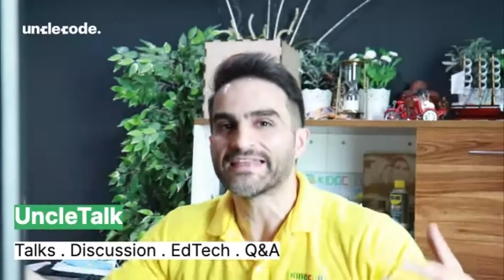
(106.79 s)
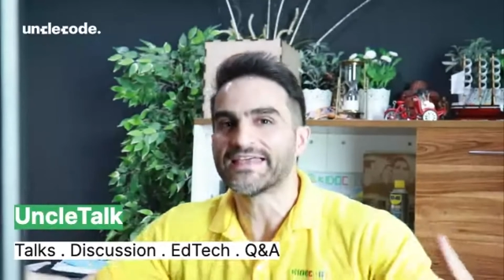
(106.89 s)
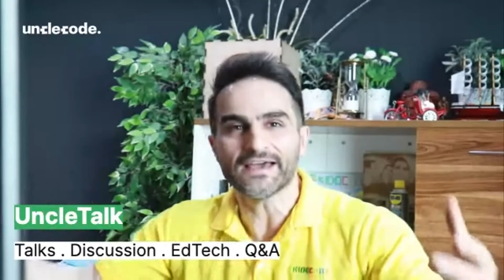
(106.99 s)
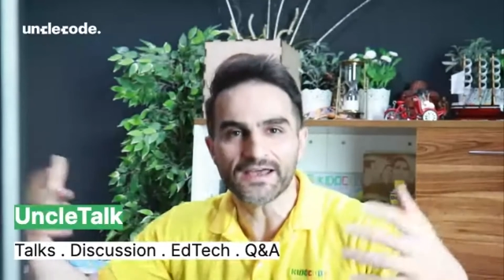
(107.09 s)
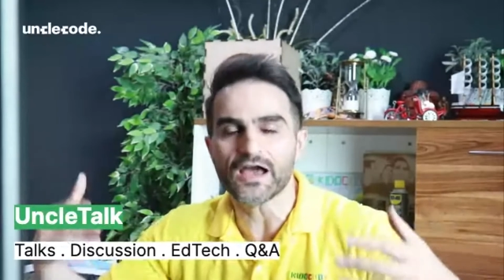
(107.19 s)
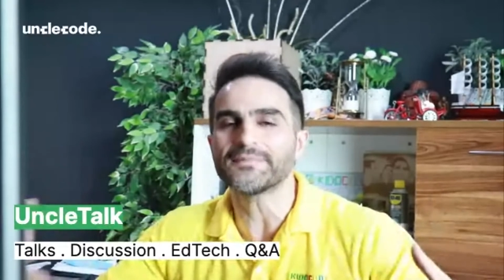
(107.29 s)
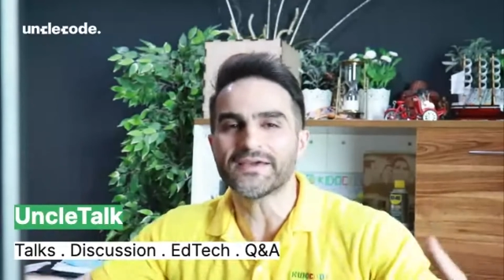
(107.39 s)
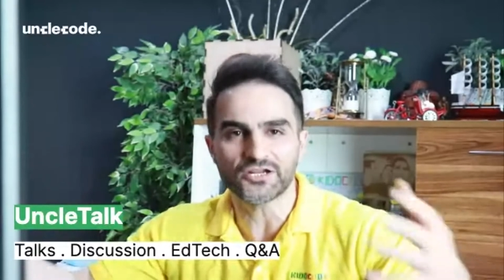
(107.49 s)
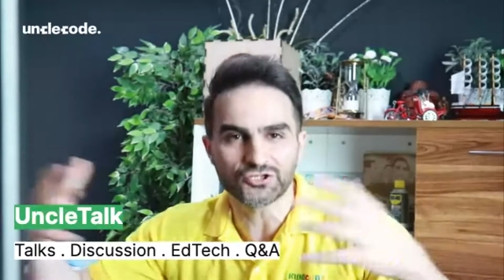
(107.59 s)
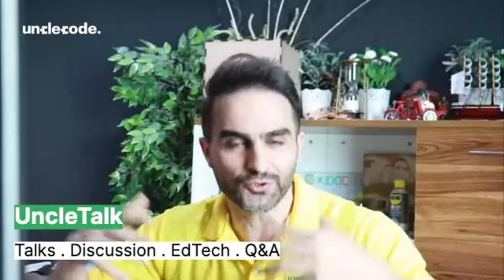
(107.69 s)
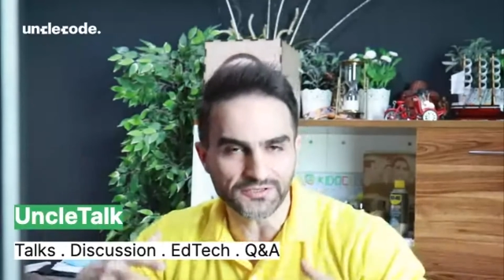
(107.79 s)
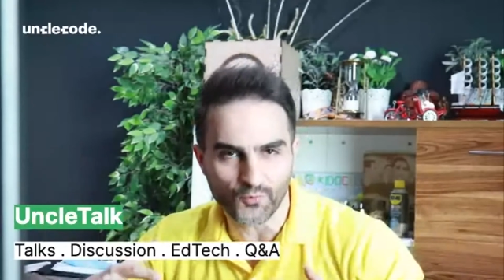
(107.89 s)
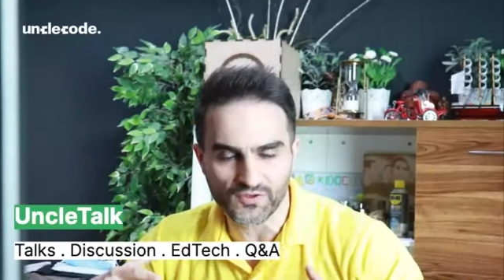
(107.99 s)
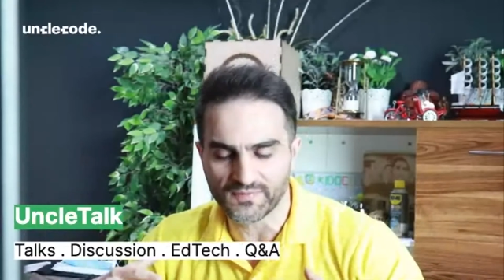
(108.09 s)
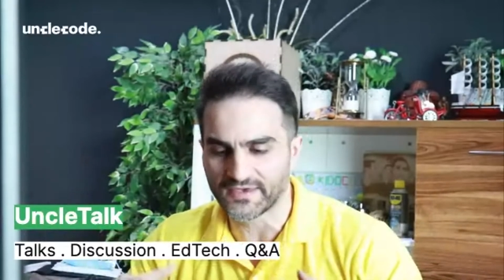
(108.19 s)
They're going to come, they're going to join
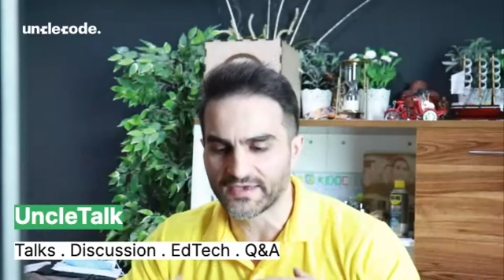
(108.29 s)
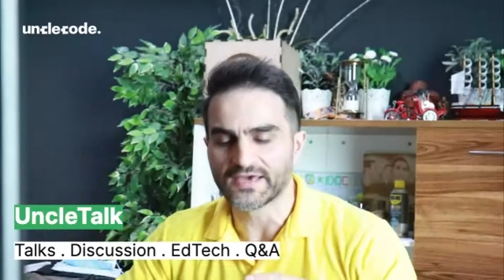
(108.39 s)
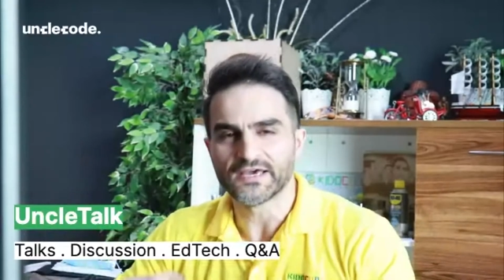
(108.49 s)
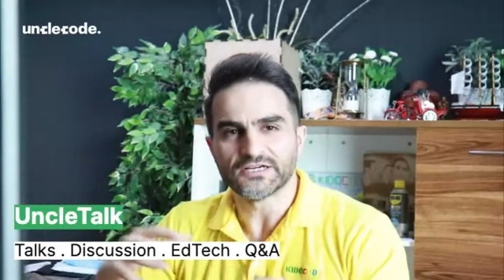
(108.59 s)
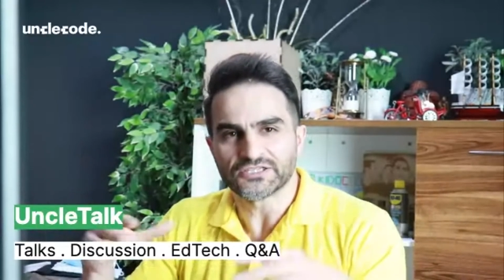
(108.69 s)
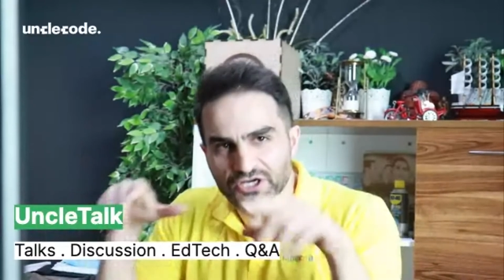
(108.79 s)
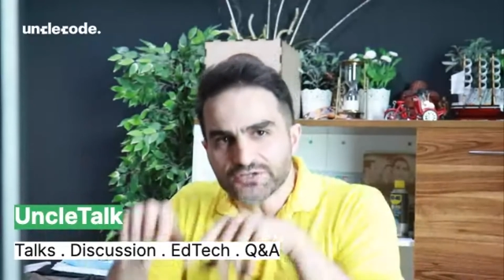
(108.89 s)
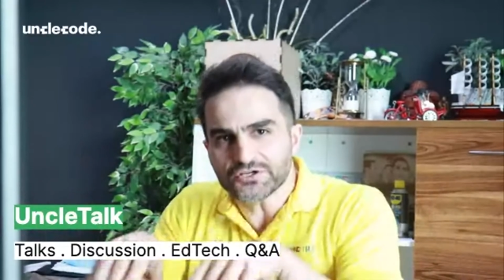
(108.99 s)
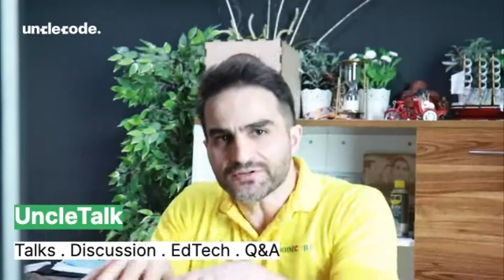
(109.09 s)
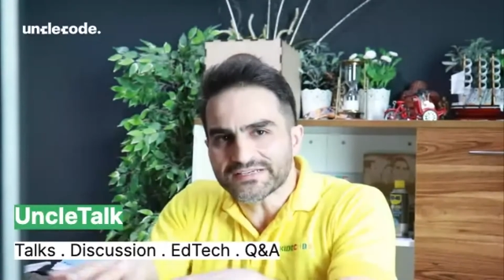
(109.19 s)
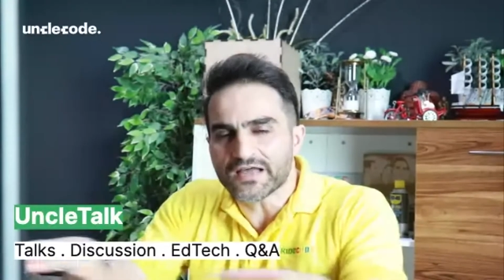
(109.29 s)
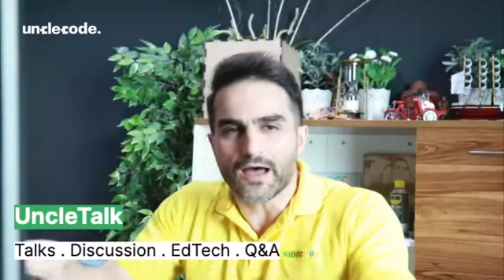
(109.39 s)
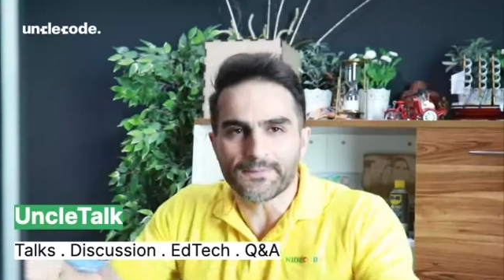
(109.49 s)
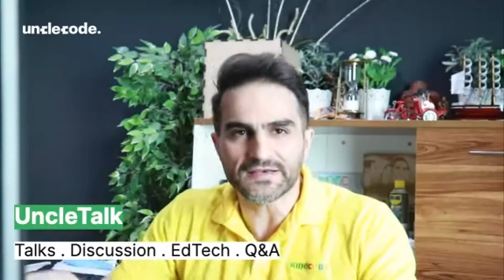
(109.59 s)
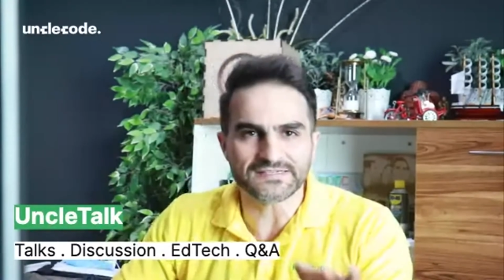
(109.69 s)
with me to go through these
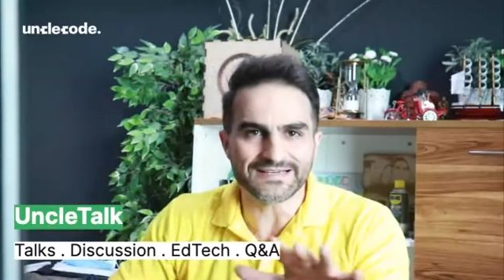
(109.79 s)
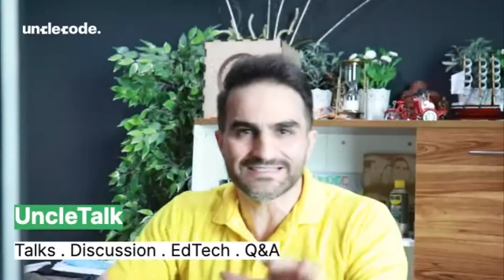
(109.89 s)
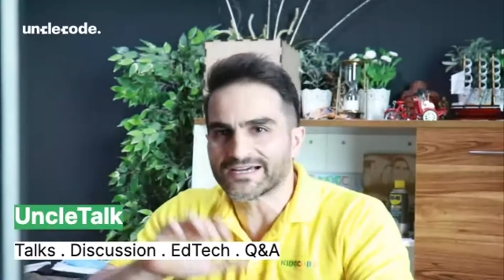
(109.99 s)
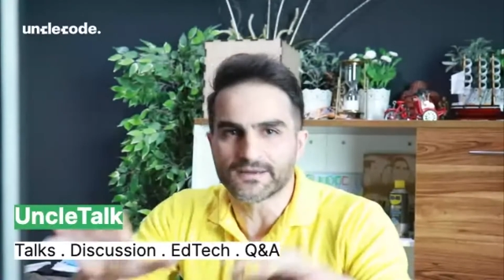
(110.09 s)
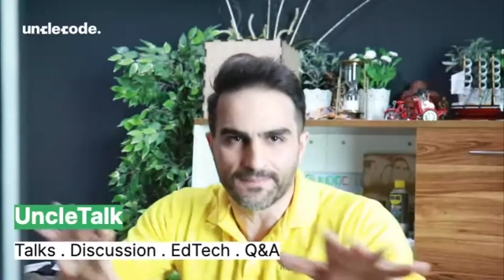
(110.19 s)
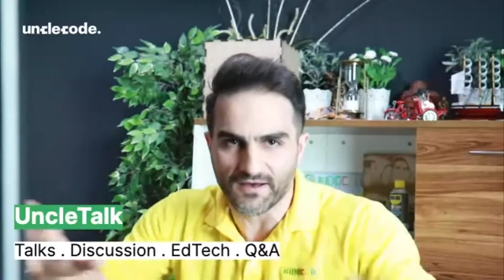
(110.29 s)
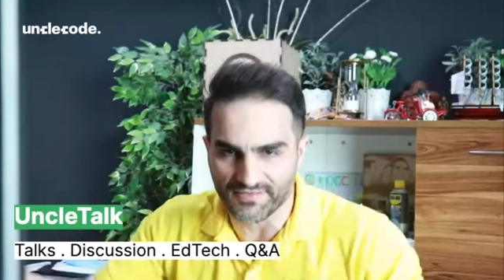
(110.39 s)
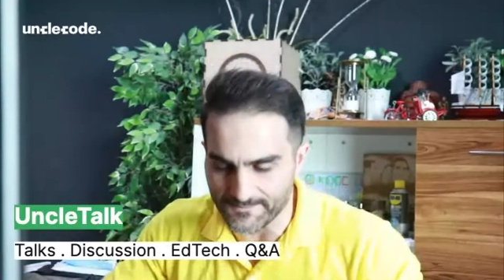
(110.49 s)
topics and talk about them.